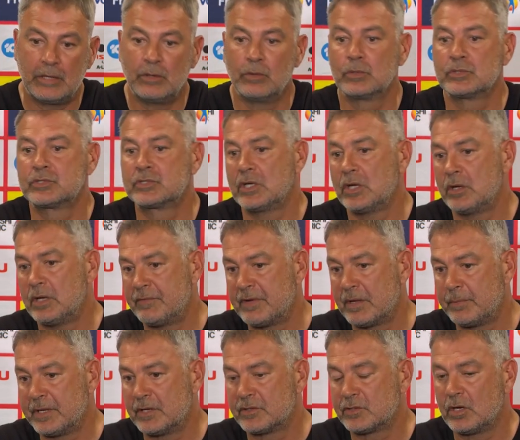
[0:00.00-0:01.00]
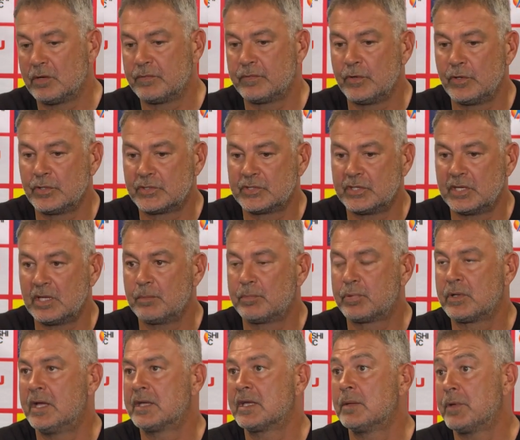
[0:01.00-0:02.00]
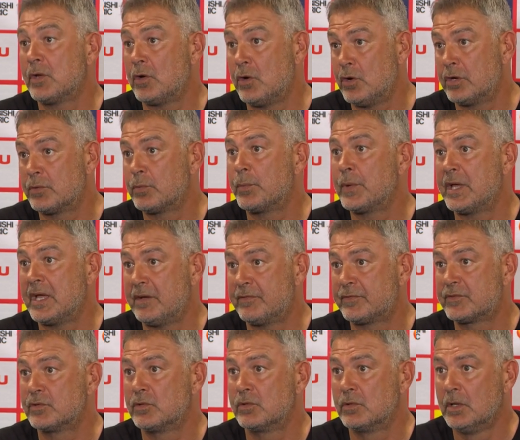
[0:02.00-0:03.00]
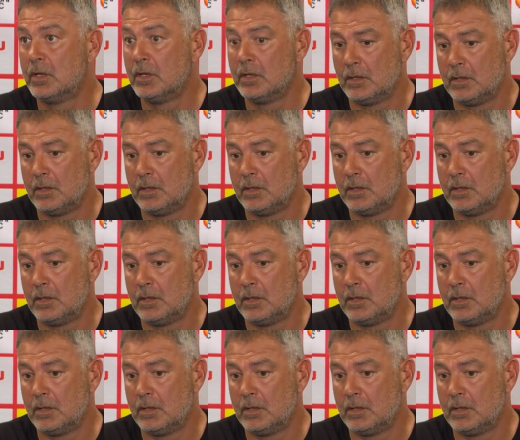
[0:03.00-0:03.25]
and also having a bit of diversity and playing in behind when we have to.